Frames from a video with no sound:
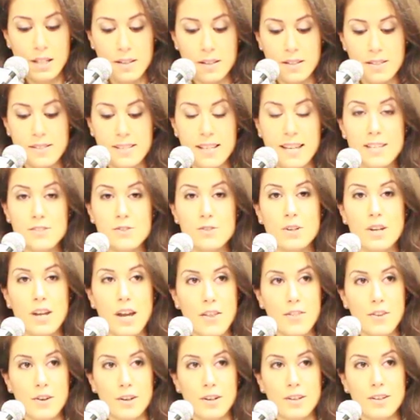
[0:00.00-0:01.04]
Let's get
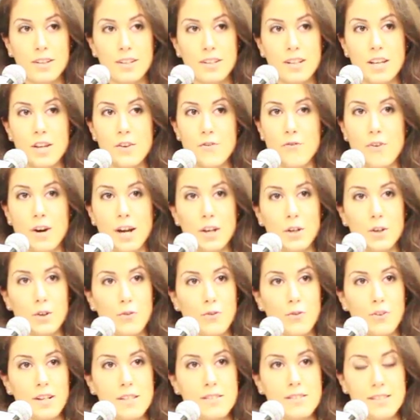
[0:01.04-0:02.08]
together, invite your
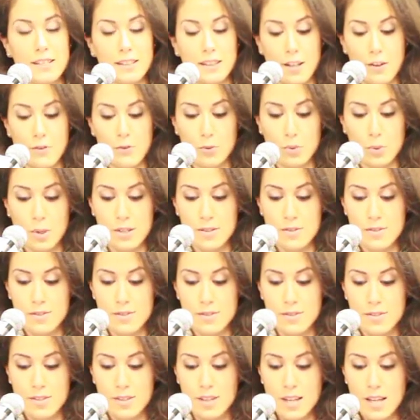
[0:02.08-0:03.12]
friends and loved
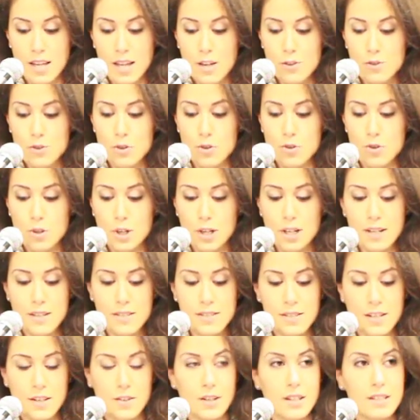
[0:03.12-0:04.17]
ones to join
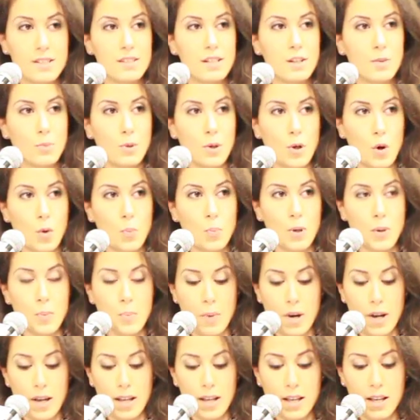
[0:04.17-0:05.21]
us here at Dearborn Open
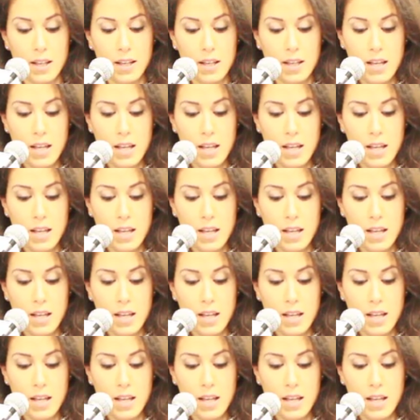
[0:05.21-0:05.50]
Mic